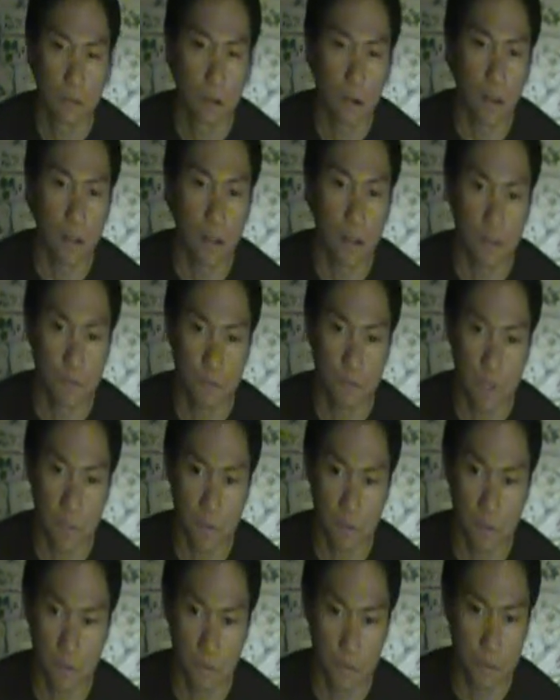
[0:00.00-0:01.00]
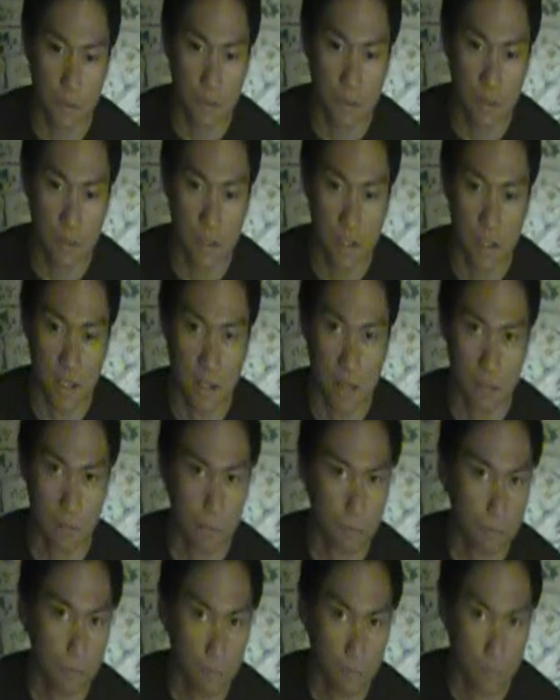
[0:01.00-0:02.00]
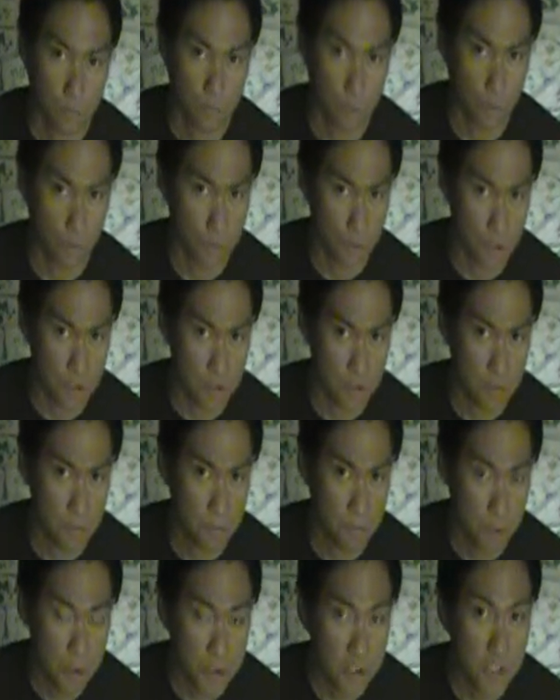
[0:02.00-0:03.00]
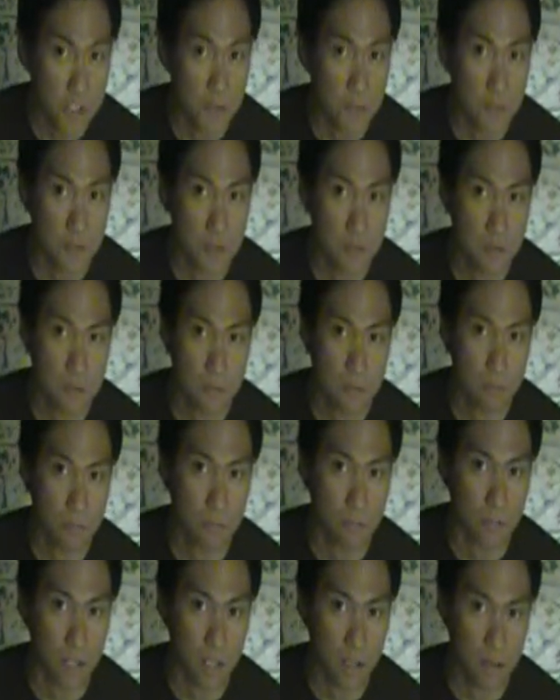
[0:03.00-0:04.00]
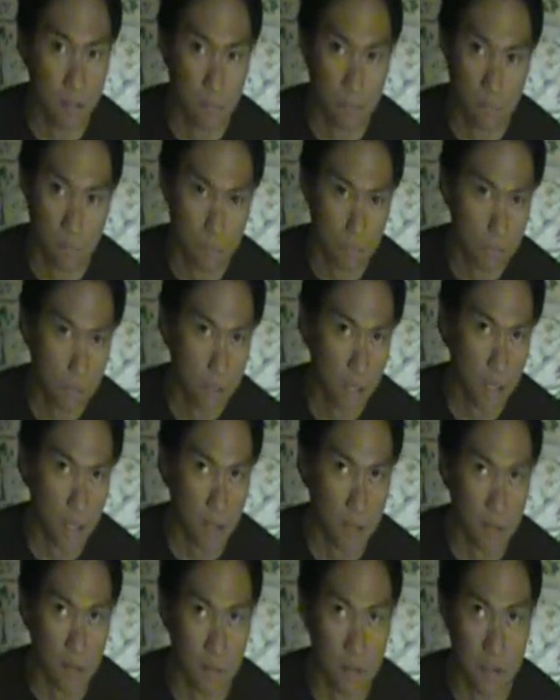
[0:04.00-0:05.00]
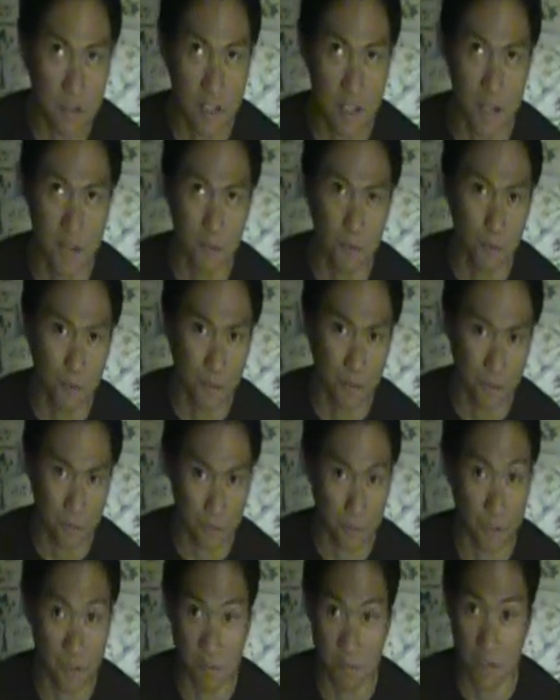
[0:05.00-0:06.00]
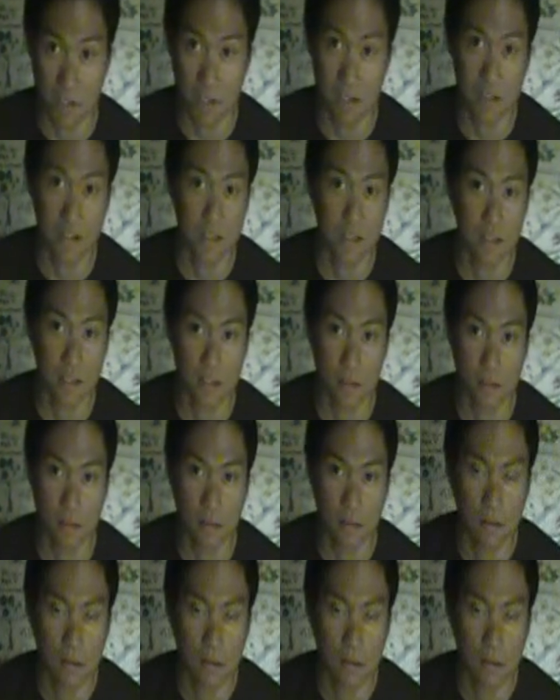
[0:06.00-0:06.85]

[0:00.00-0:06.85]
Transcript: a lot of people would think reverse push-ups, they can't understand what it really means, and